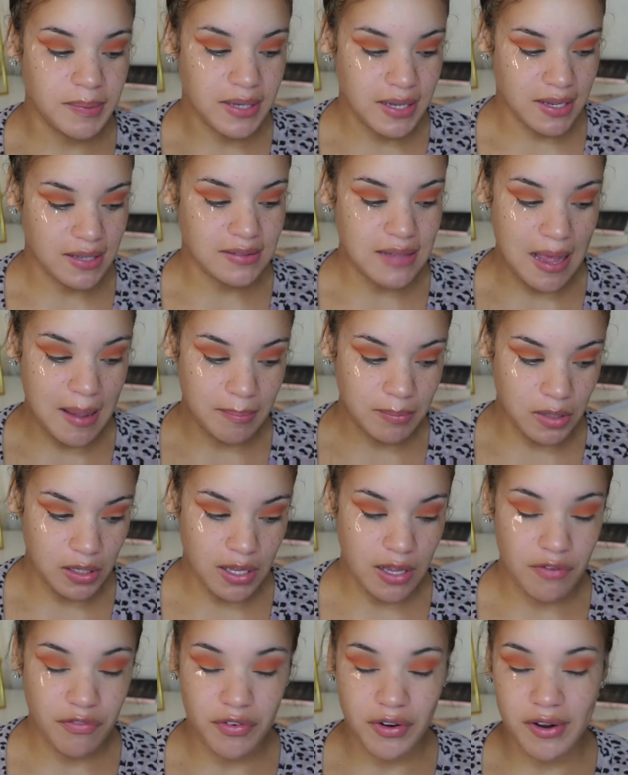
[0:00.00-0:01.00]
because I'm
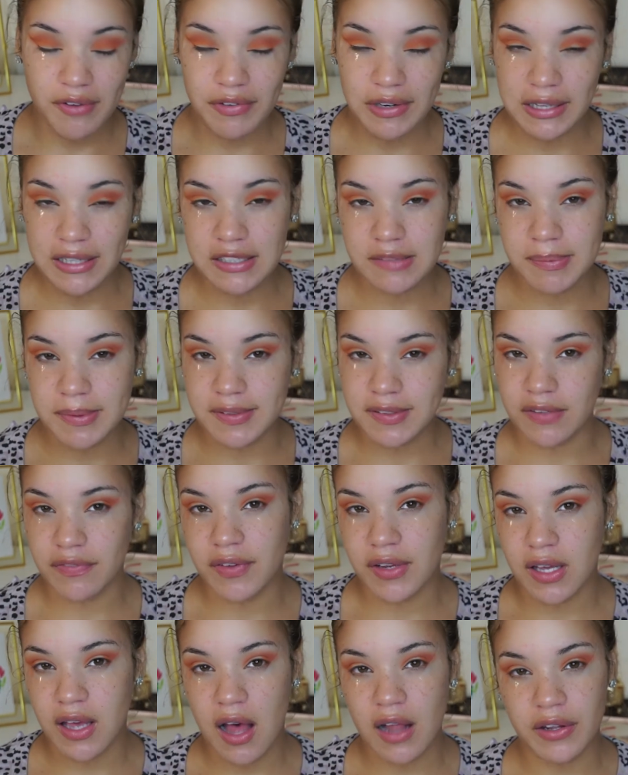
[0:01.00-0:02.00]
looking for a really
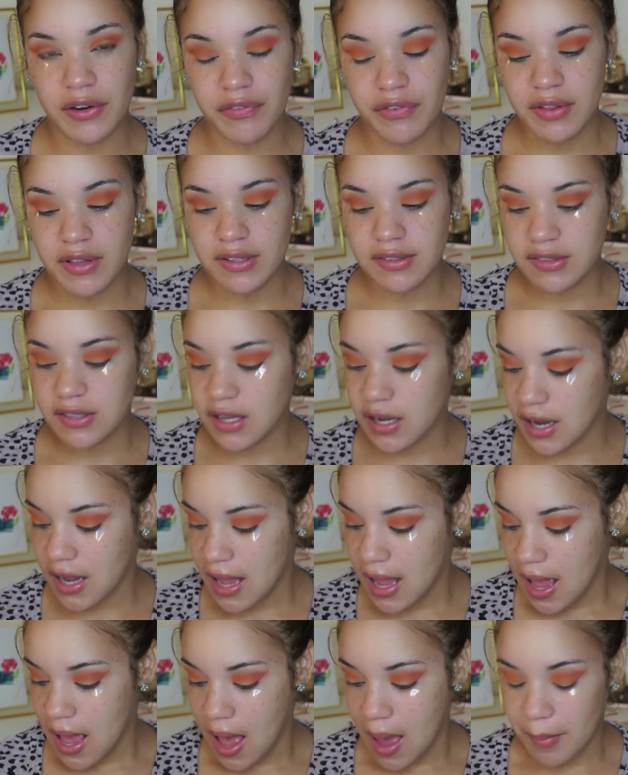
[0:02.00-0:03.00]
specific color for this look,
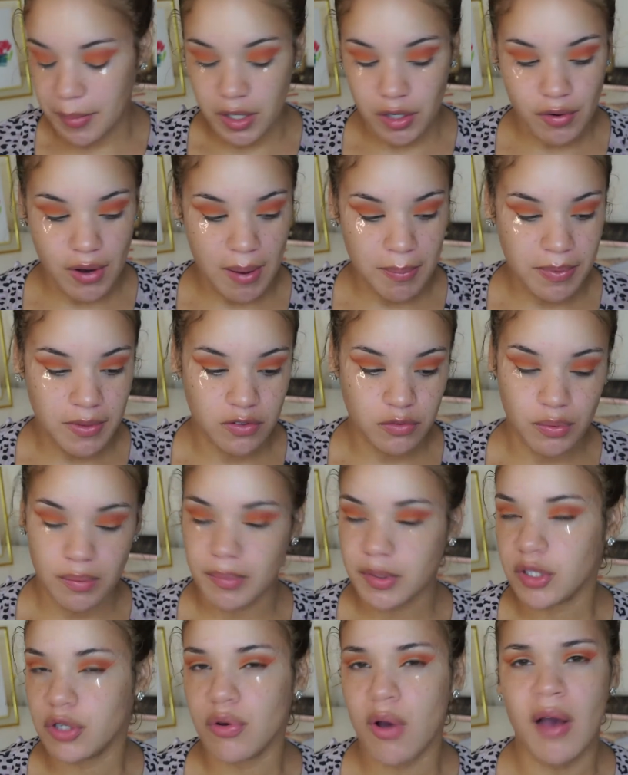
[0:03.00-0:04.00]
I'm gonna grab this one,
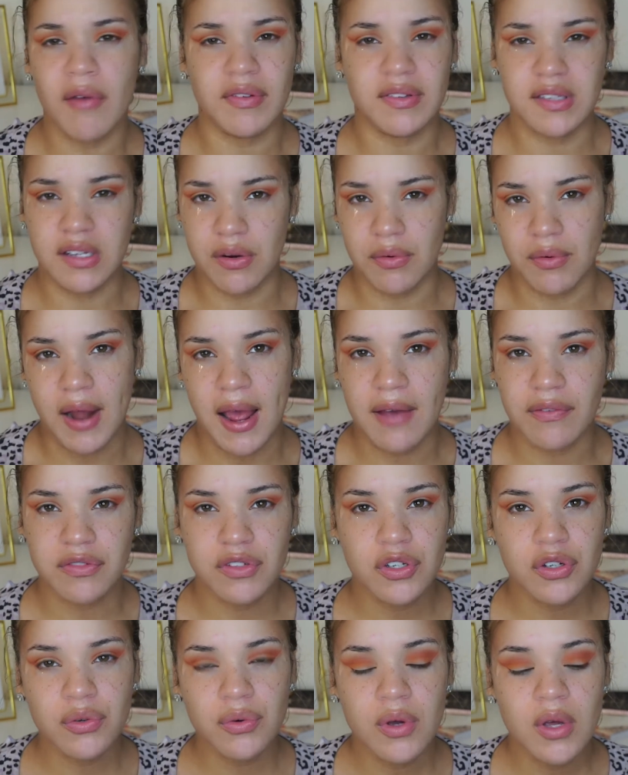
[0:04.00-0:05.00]
but you obviously don't have
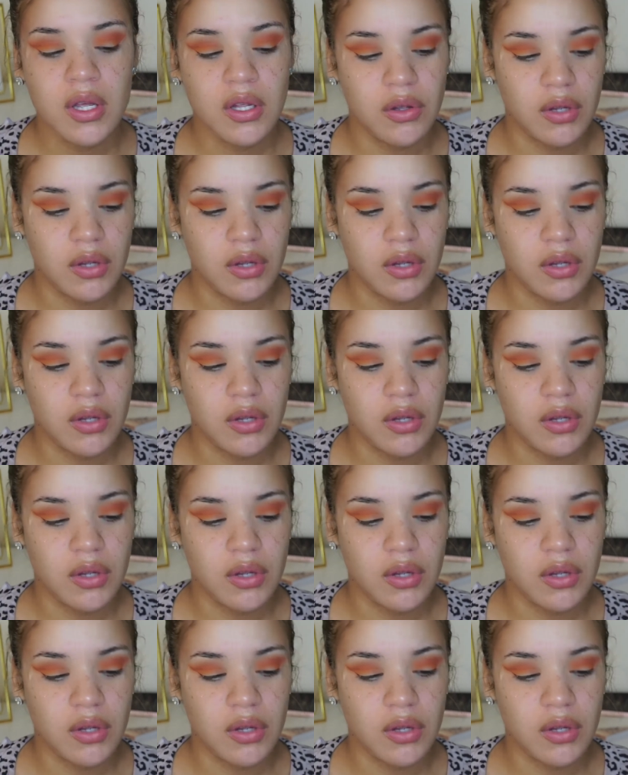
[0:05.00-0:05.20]
to.